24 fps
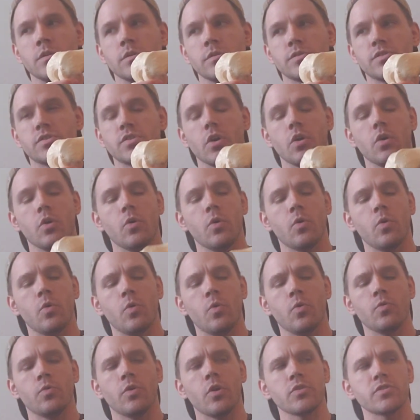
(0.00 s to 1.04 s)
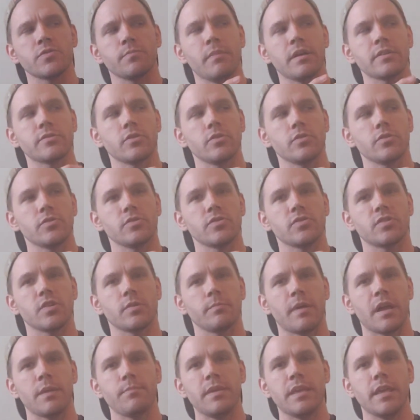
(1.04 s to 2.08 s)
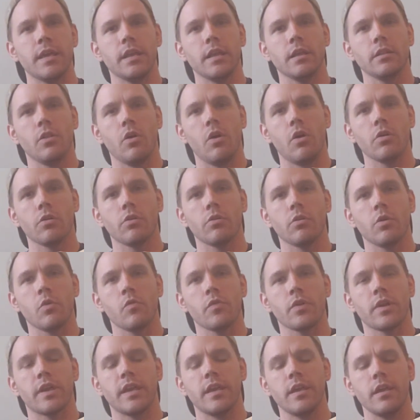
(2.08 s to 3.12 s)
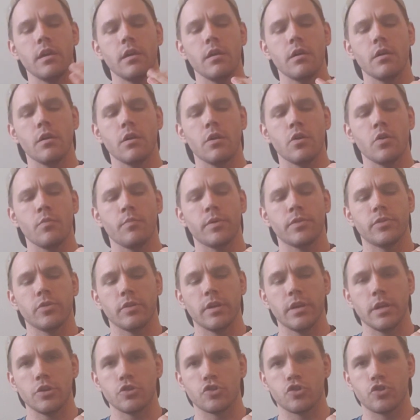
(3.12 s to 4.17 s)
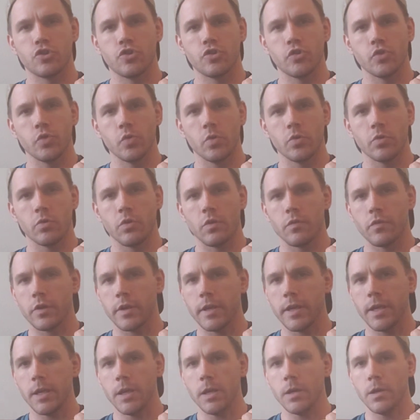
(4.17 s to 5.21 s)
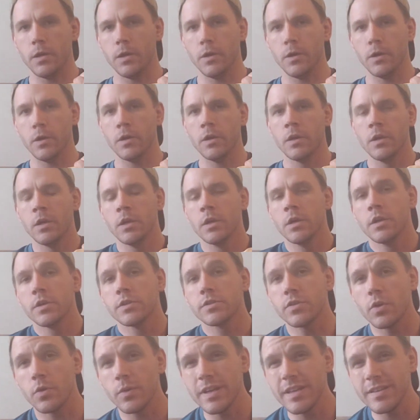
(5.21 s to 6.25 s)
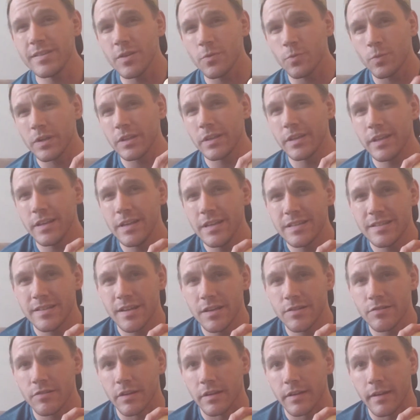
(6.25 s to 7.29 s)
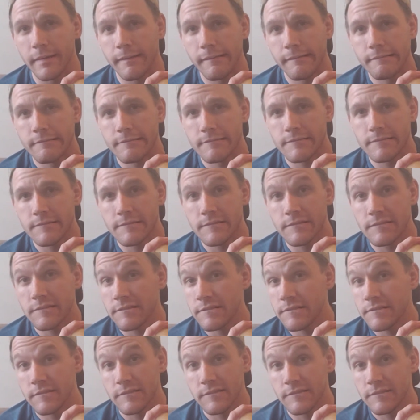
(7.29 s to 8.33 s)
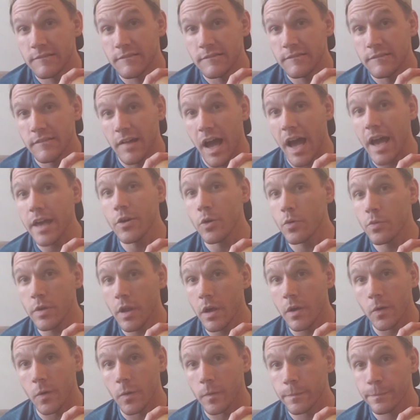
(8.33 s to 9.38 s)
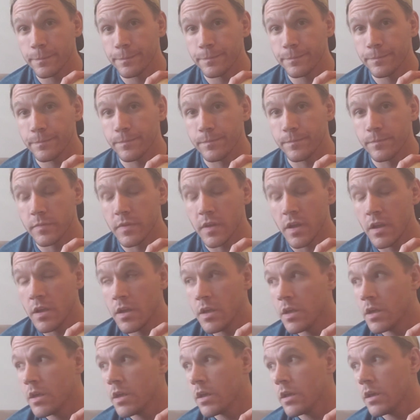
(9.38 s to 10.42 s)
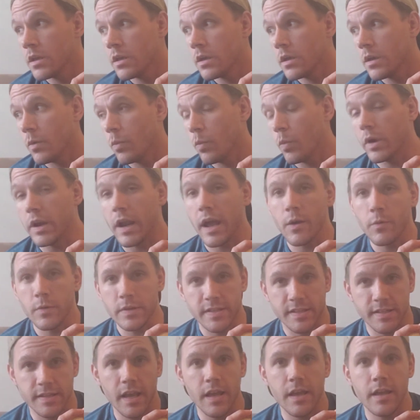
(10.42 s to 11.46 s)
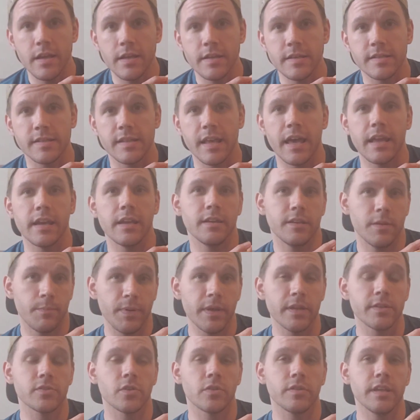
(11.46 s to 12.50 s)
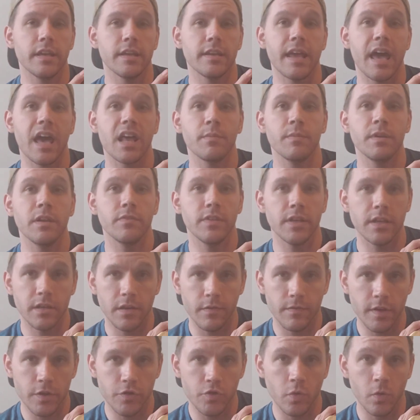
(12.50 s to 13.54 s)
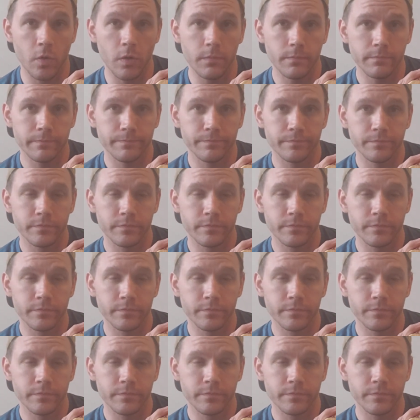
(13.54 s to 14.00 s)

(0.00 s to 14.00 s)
So those muscles might be getting longer over here, but they're getting shorter over here. So is it really an eccentric? I don't know. What I would say is that it depends on the anatomy of the individual.